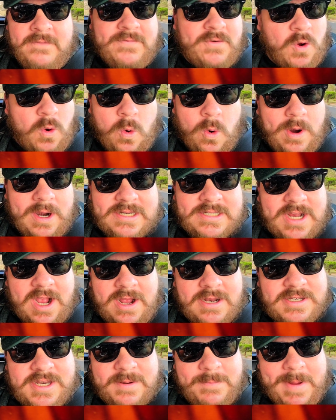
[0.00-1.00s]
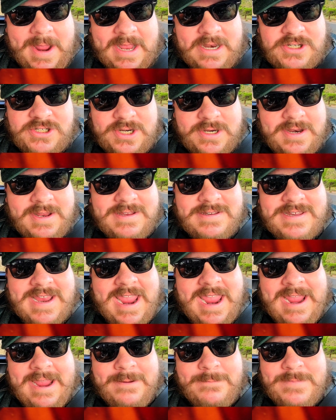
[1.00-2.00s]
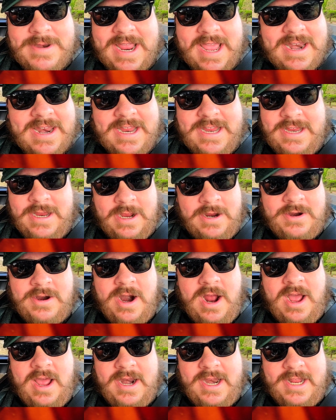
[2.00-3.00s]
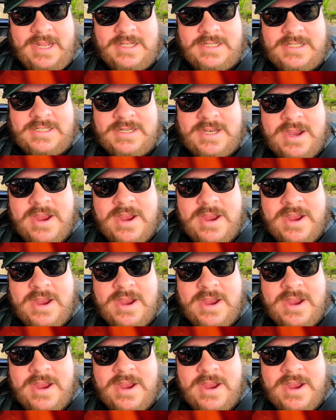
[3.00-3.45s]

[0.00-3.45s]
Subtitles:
course, Haunted Mansion is aimed at a younger audience